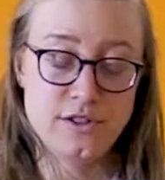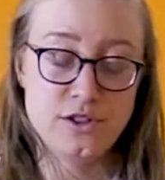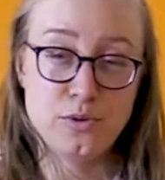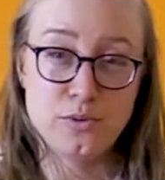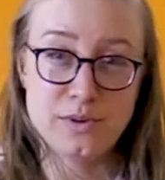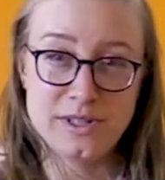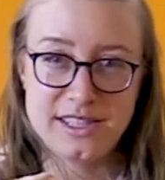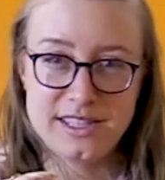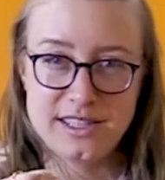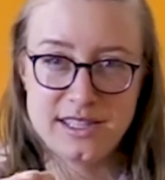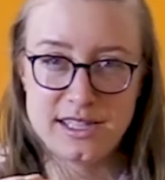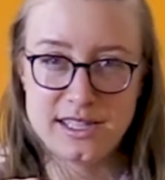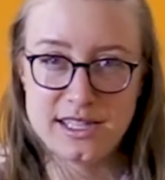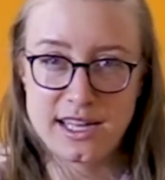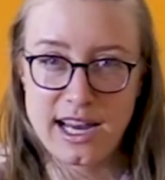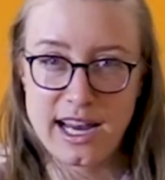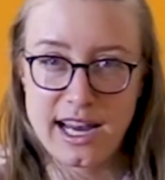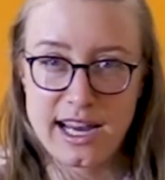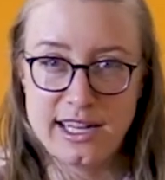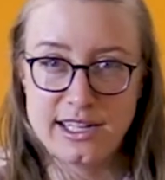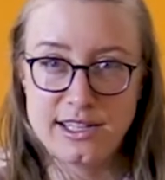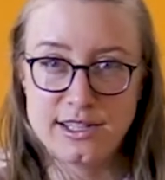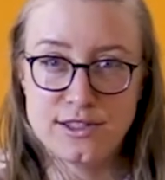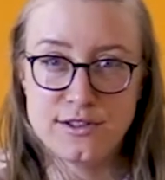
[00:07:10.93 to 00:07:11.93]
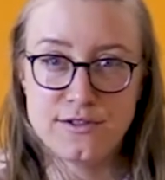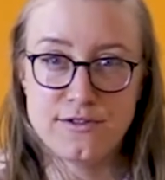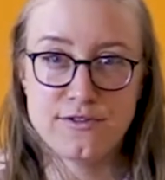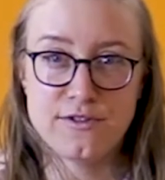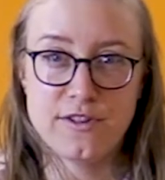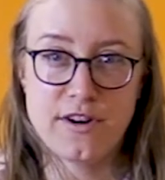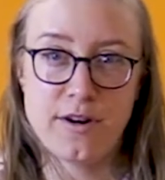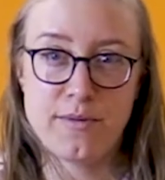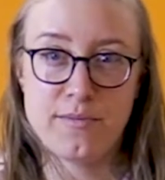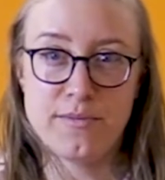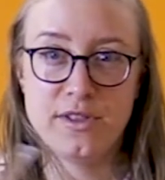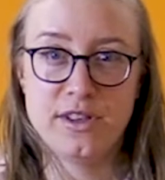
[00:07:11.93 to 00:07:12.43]
twisty ties
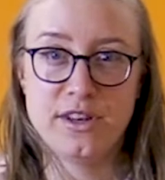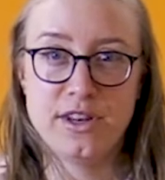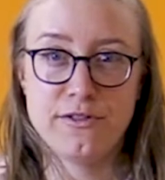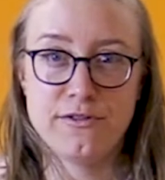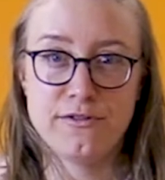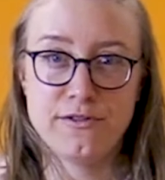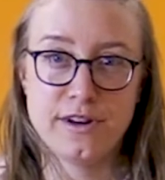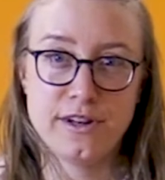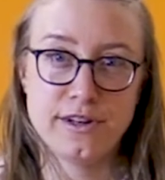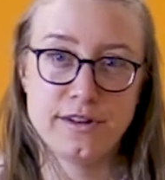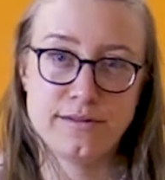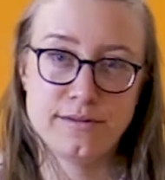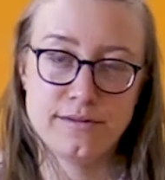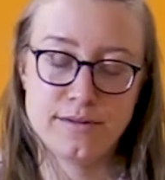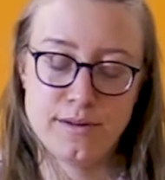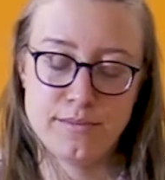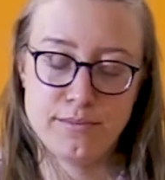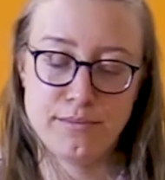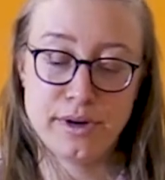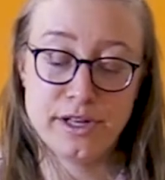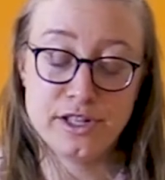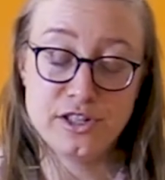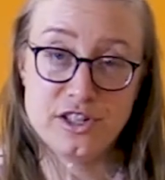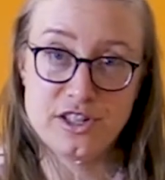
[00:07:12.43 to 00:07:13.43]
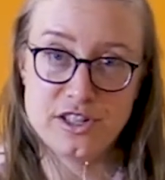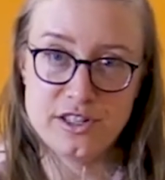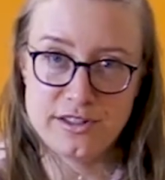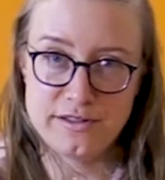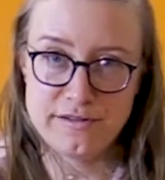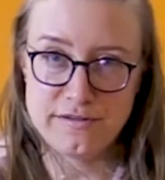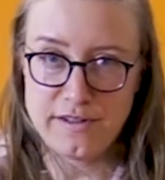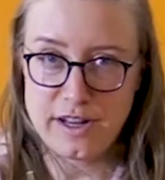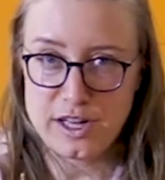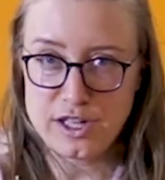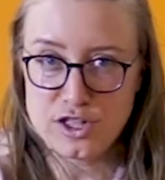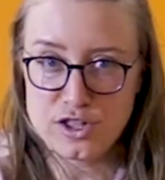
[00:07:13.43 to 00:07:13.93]
from the different bunches of
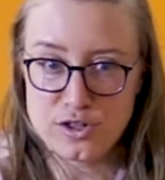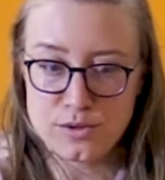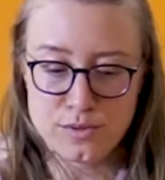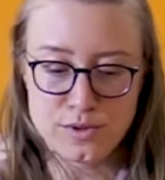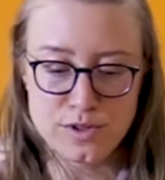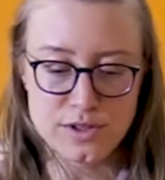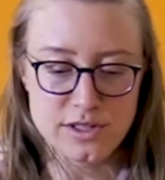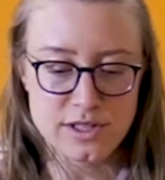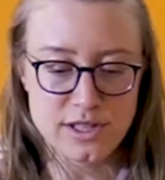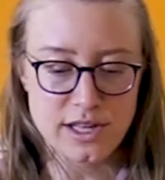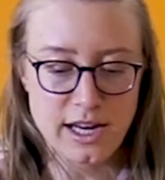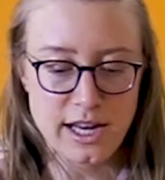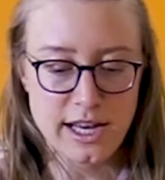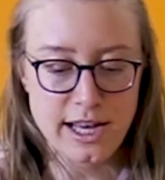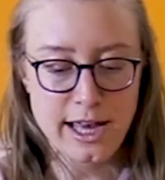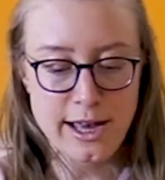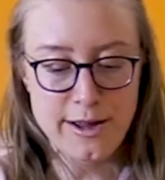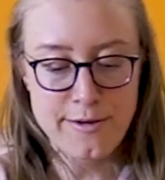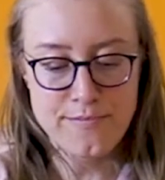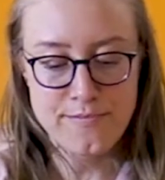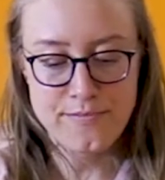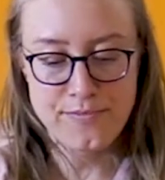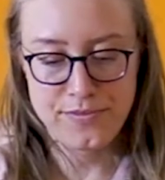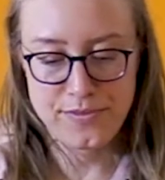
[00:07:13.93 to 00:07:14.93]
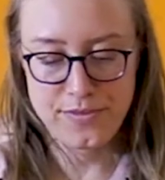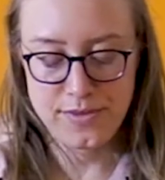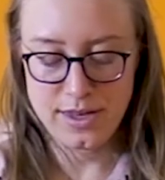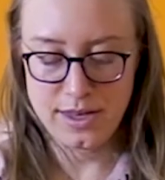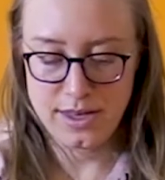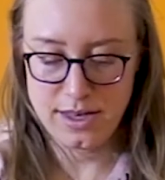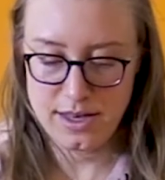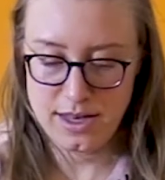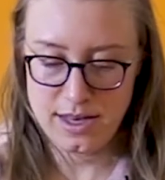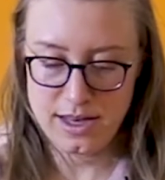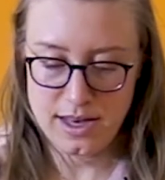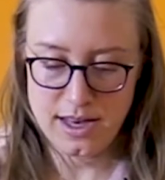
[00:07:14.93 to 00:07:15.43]
vegetables that I get.
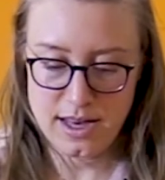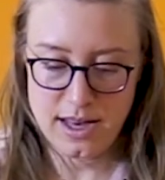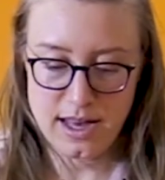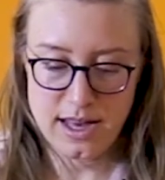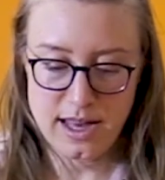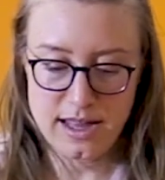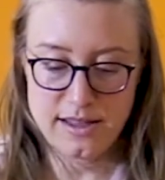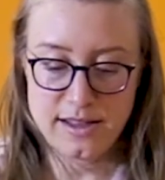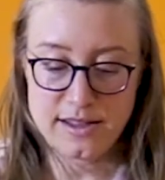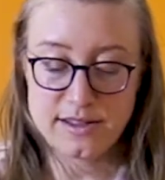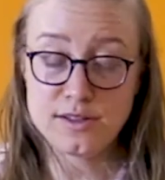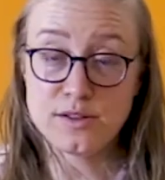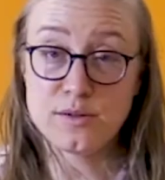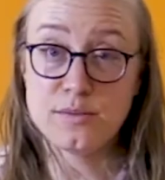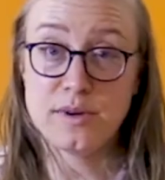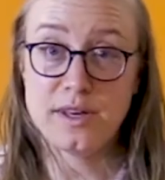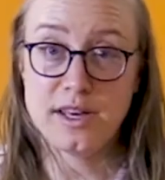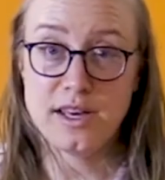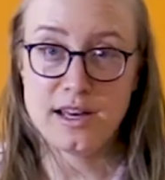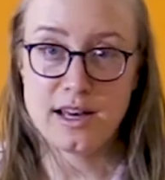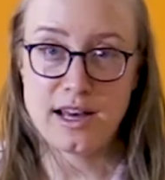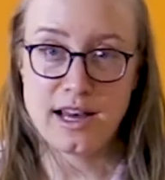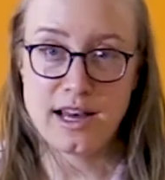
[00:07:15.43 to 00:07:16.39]
This will be